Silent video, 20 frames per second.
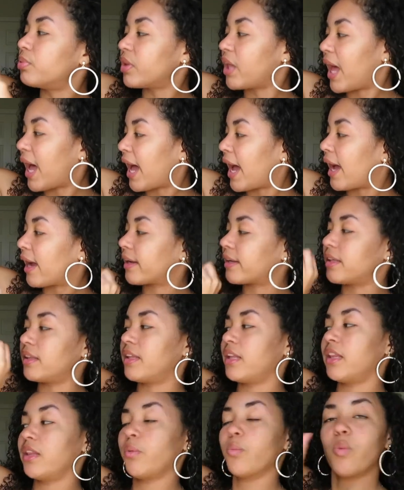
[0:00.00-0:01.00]
black,
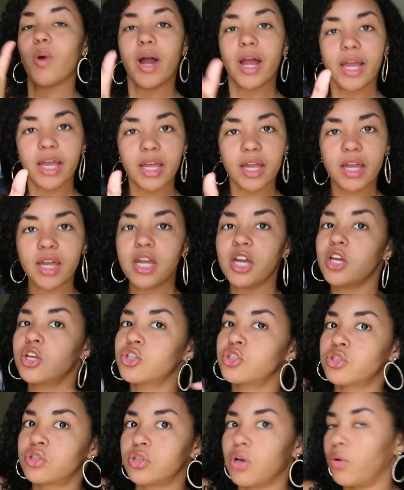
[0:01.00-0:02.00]
and then the white.
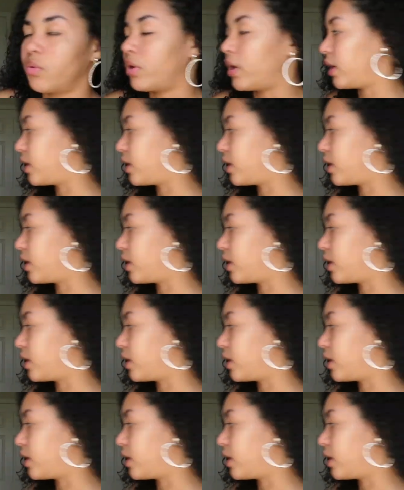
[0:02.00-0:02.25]
So